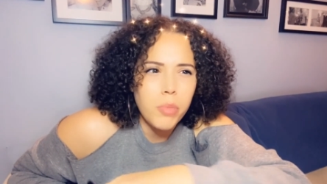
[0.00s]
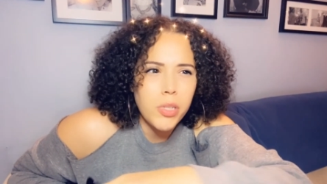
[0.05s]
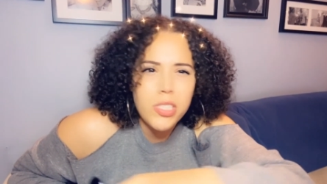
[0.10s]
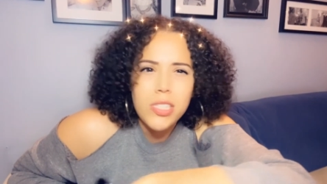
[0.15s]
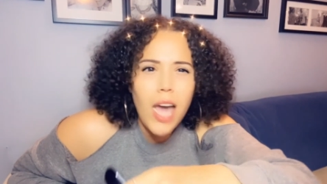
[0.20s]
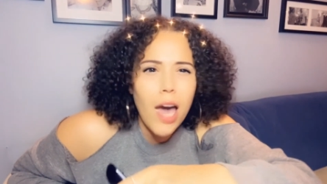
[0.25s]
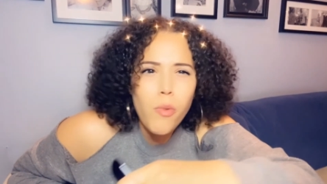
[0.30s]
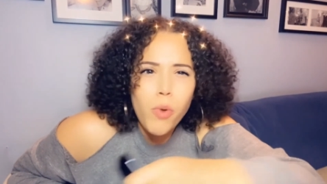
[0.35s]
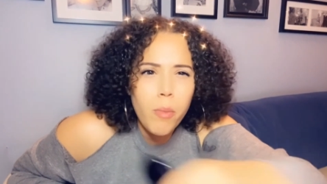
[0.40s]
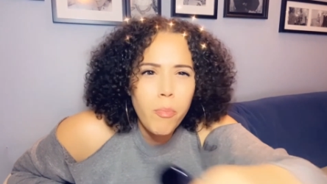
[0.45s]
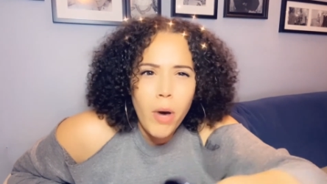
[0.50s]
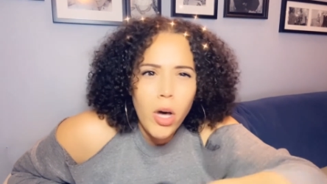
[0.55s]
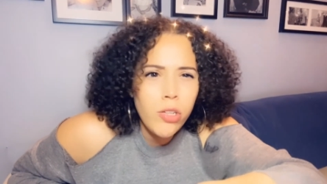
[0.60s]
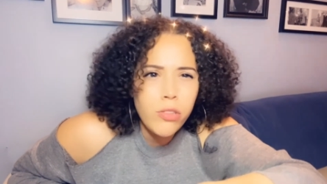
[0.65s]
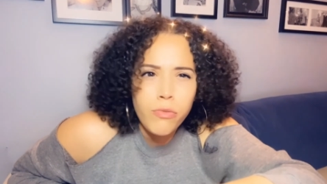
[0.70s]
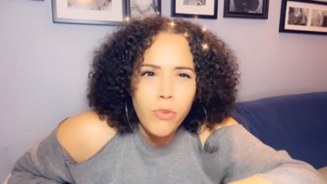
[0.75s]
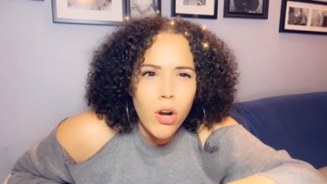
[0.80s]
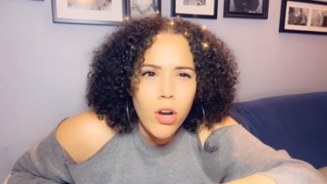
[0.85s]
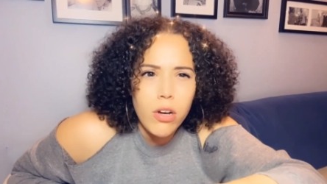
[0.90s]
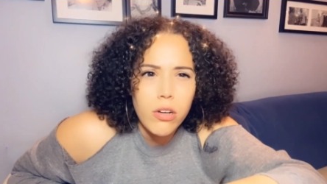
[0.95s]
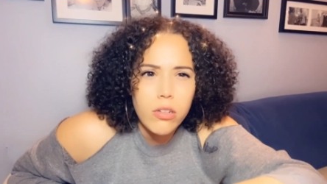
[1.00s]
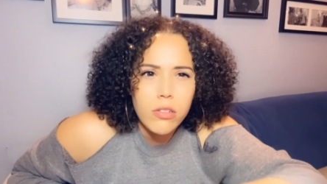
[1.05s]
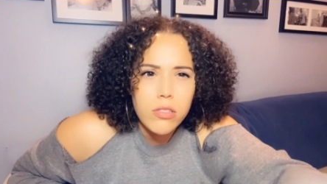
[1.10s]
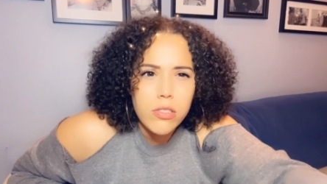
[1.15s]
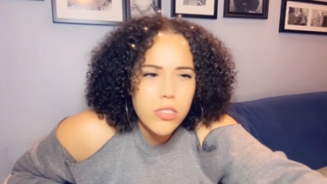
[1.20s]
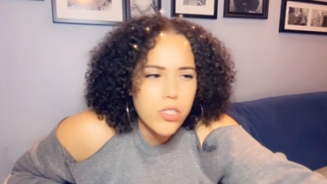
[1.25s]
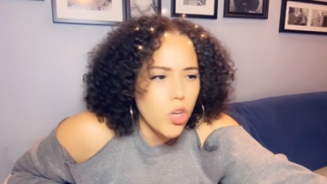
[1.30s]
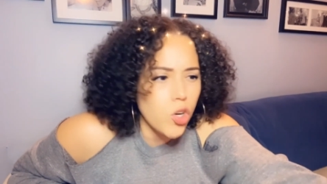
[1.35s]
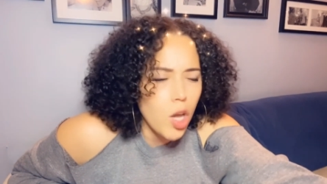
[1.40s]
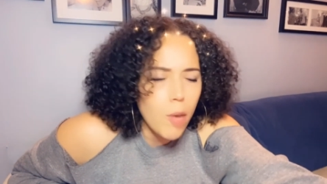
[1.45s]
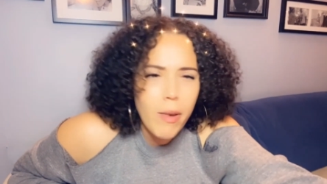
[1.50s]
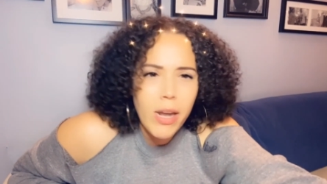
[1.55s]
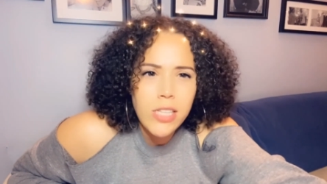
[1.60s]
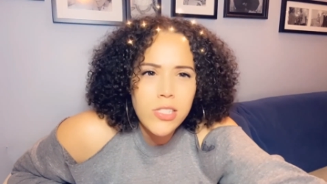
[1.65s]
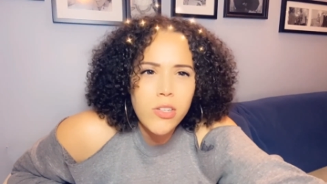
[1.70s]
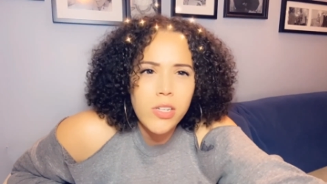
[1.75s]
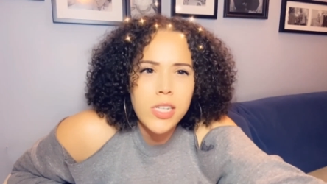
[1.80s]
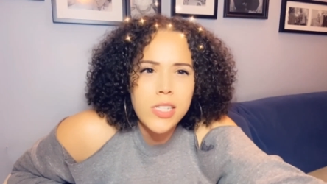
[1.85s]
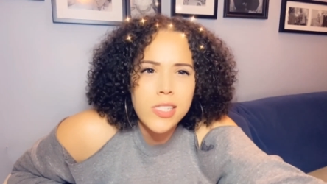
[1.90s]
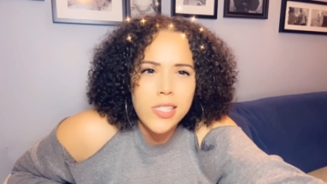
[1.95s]
Y'all were both wrong. So nobody's
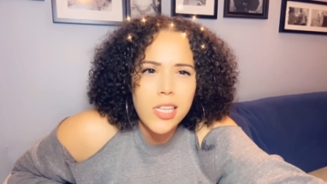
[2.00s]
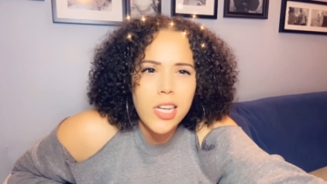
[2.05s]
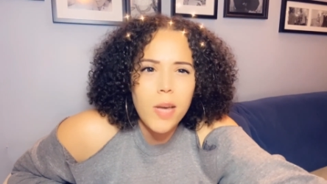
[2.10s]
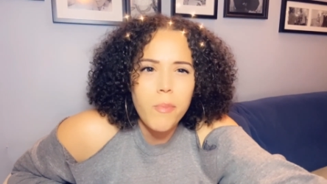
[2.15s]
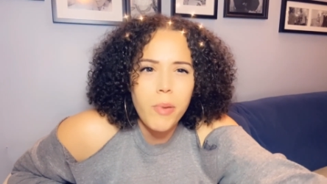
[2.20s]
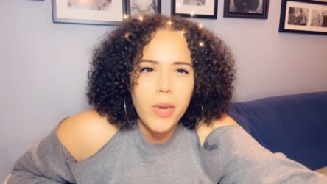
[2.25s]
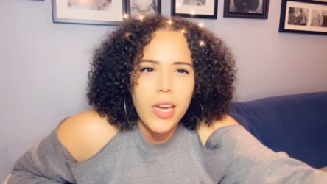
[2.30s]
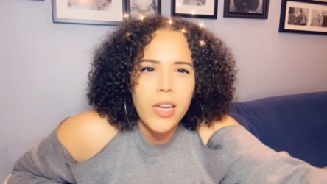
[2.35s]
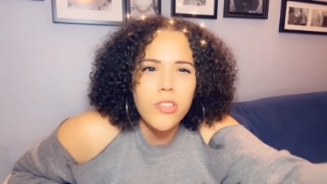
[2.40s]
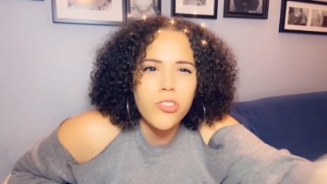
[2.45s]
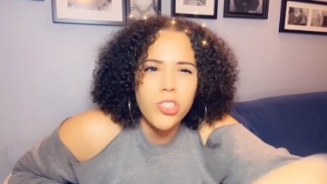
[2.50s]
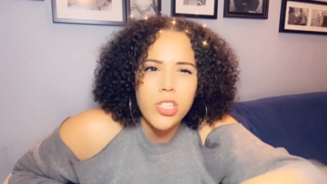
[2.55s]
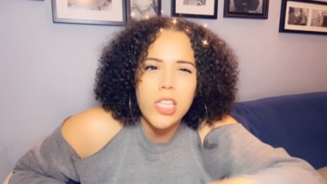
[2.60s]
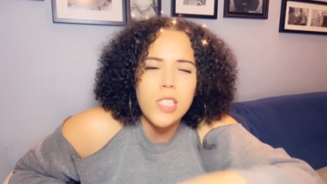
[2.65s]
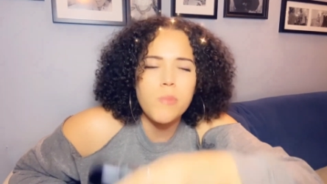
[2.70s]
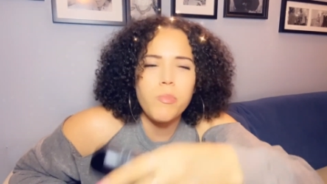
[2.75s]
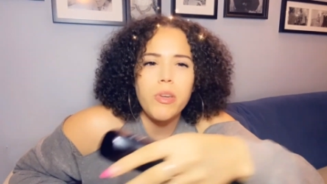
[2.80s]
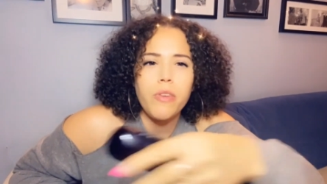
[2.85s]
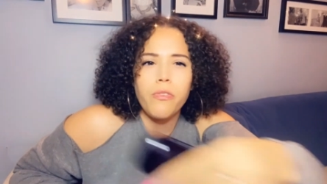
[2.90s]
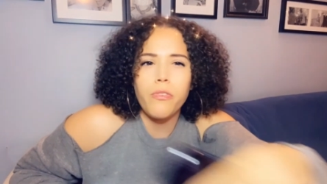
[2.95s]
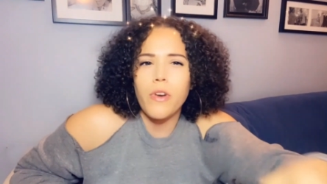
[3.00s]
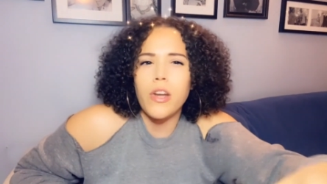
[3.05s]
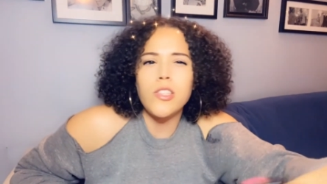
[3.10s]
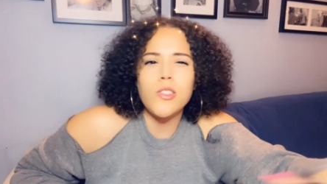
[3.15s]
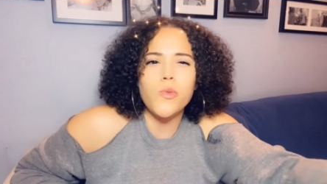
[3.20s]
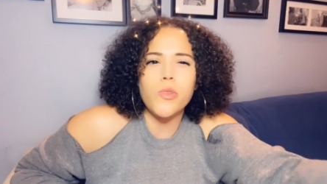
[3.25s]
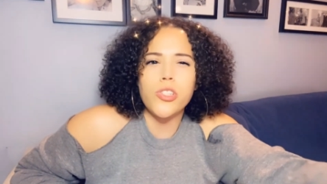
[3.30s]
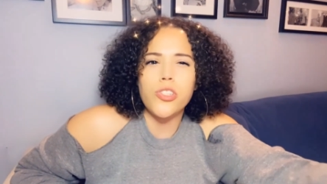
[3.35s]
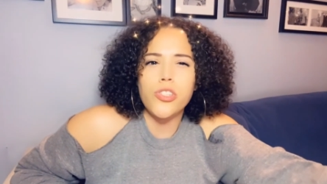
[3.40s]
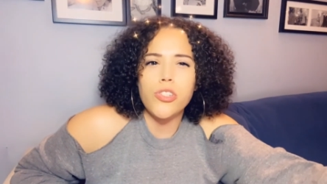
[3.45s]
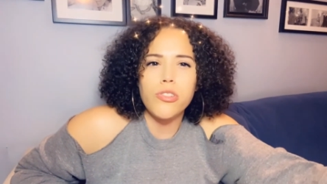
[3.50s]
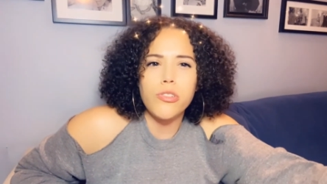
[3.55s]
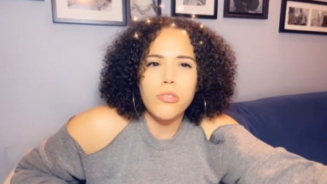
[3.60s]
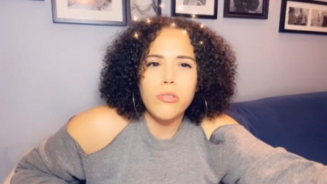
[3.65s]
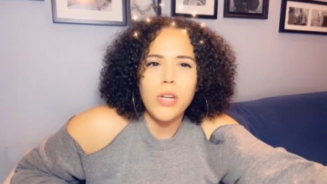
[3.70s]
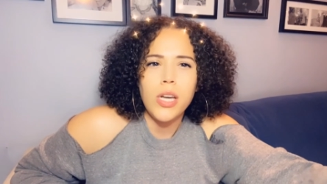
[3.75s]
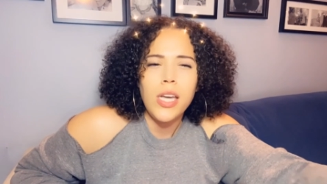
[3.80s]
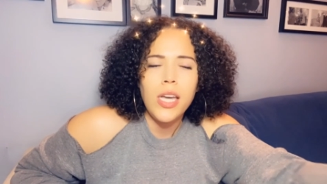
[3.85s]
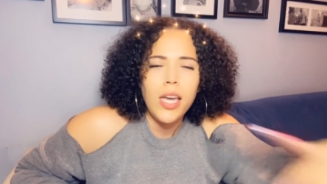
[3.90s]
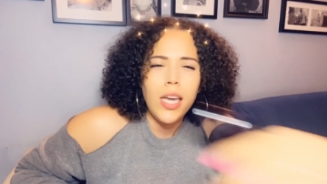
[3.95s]
gonna sit up here and just be friends with
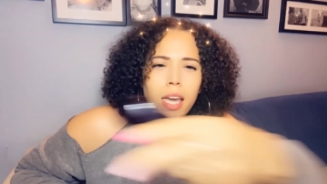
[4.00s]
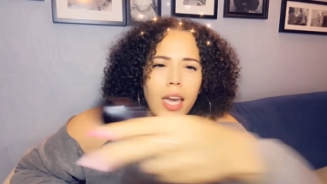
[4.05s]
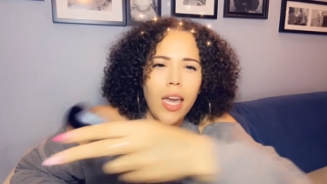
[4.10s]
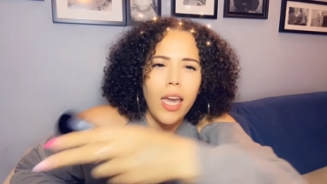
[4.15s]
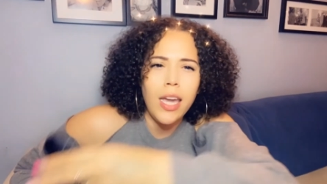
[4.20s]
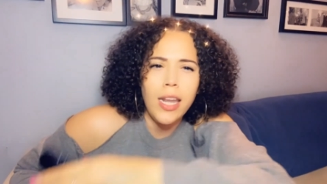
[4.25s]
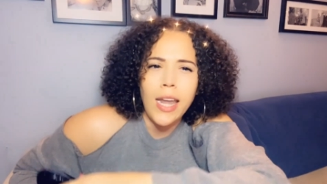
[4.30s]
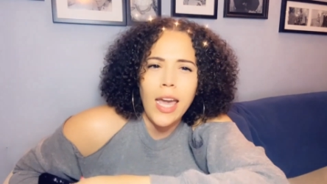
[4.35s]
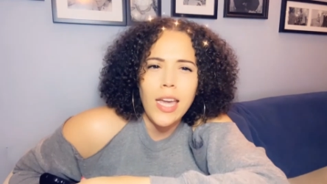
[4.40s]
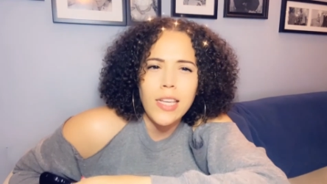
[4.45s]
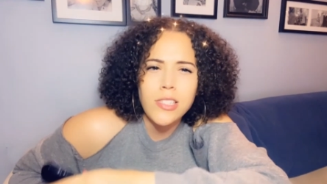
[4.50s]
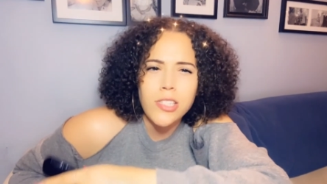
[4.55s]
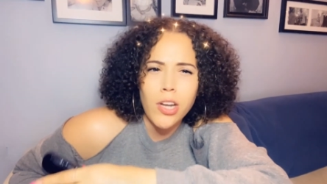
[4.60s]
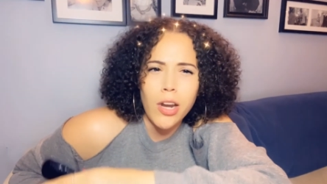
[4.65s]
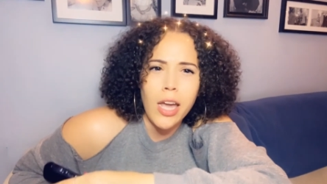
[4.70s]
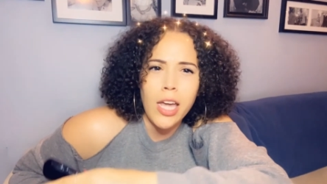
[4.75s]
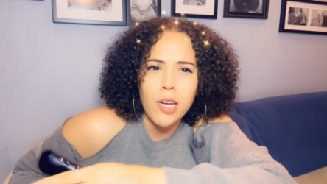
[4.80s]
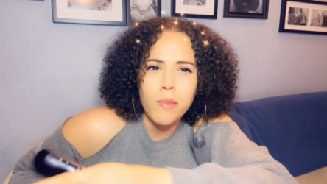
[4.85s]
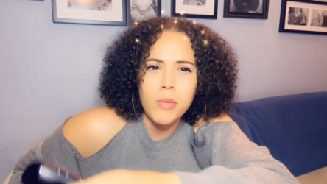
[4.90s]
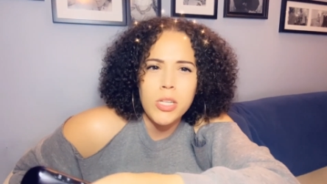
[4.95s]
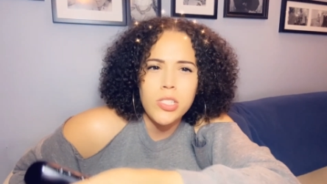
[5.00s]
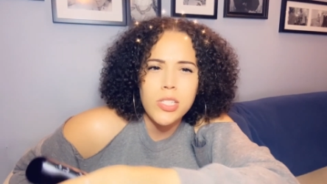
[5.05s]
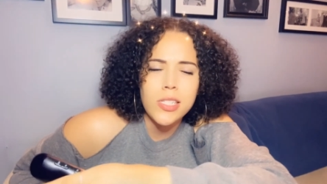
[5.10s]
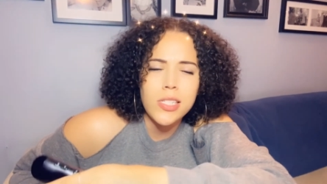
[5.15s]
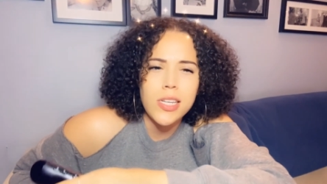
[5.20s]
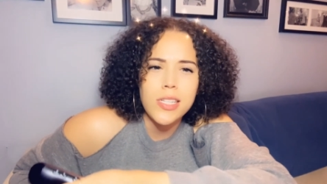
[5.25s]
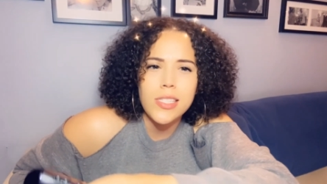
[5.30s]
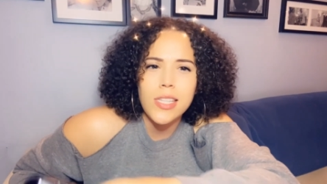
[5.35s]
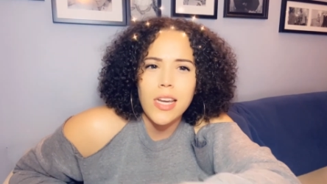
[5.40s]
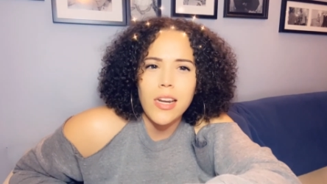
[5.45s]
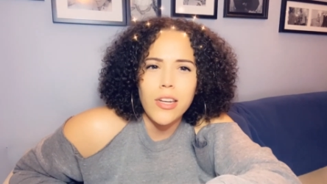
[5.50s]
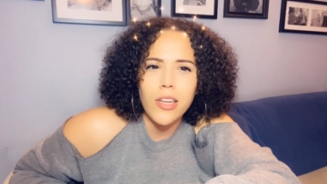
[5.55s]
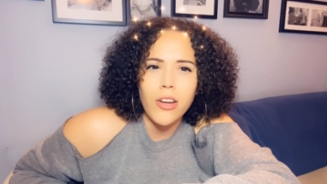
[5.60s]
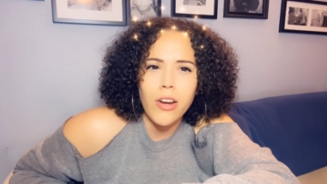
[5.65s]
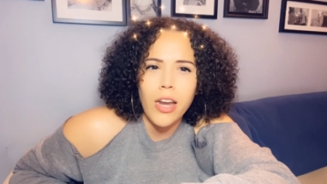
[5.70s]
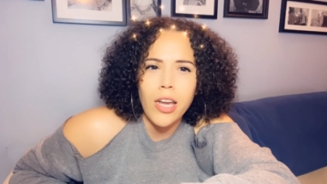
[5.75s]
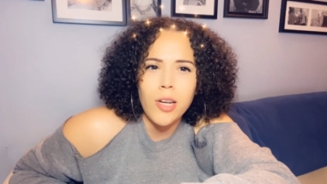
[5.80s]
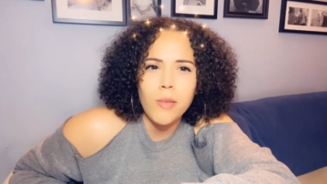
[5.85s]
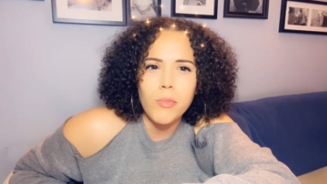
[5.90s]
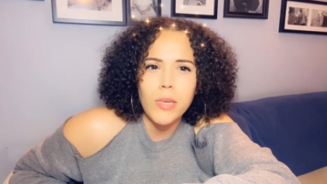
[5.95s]
you and hate your enemy just because they're your
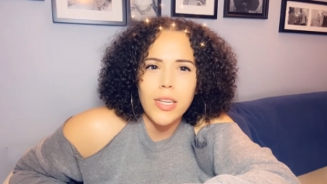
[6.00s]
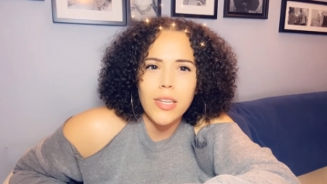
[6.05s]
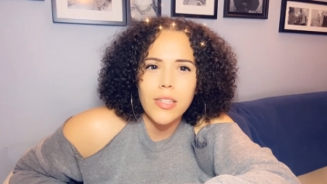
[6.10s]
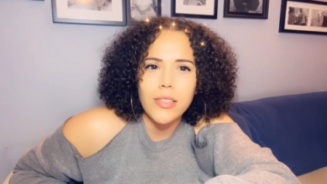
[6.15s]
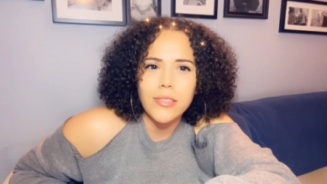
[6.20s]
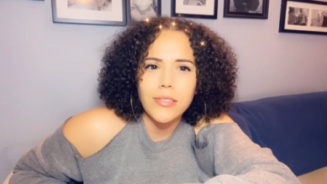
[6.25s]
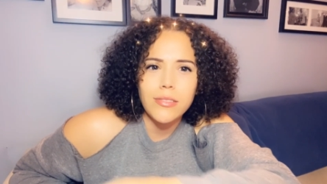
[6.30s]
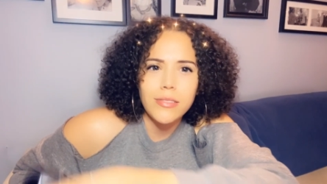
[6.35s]
enemy.